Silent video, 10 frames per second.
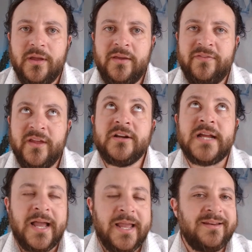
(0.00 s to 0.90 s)
if they're
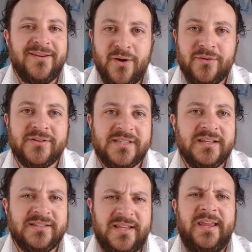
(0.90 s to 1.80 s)
dying to know those
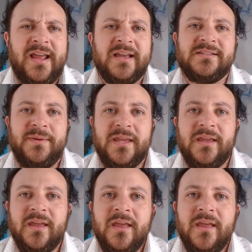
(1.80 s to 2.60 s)
things, they can ask me.